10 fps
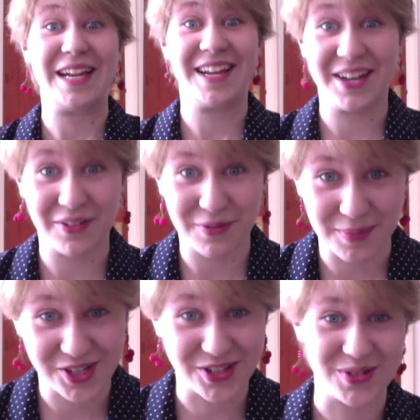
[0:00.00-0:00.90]
I'm
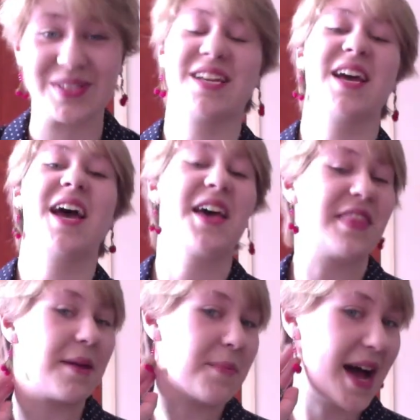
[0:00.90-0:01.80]
completely in love with my shoes.
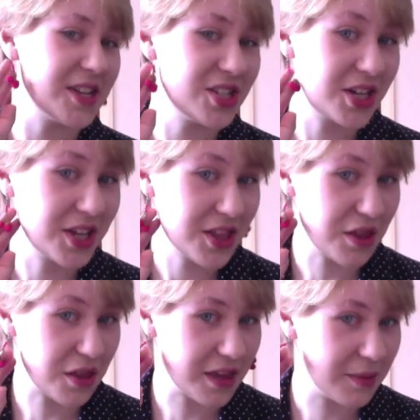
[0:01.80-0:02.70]
They
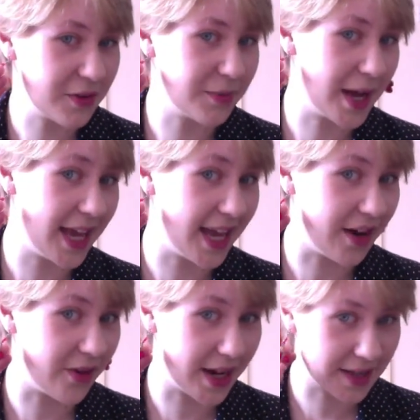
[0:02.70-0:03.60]
match the theme of
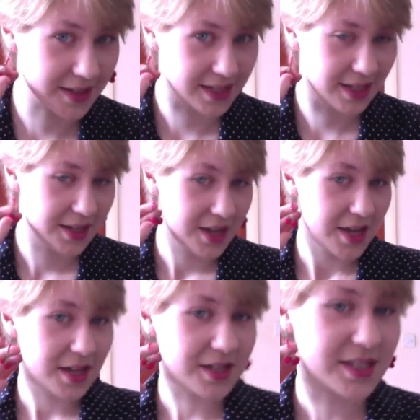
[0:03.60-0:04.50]
my
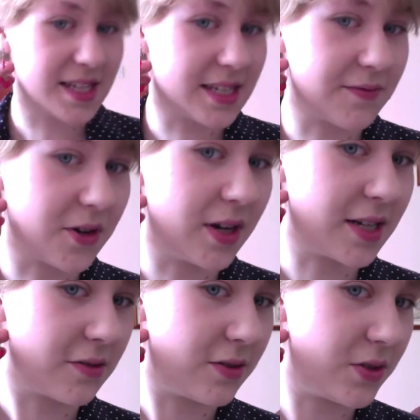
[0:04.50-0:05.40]
earrings, because these
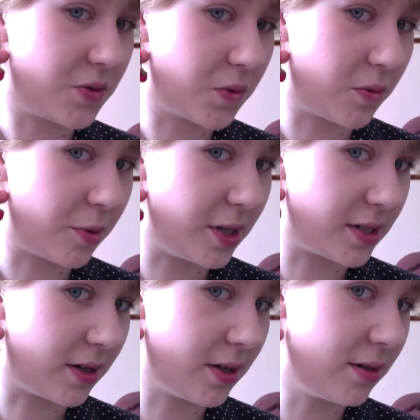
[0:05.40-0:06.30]
have got little
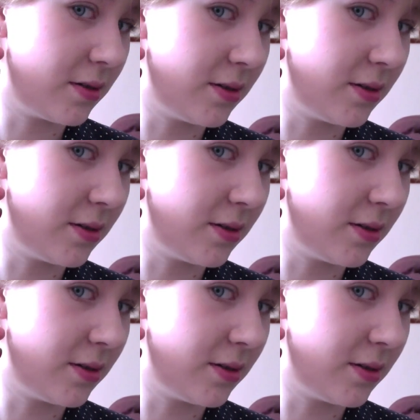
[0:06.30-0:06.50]
strawberries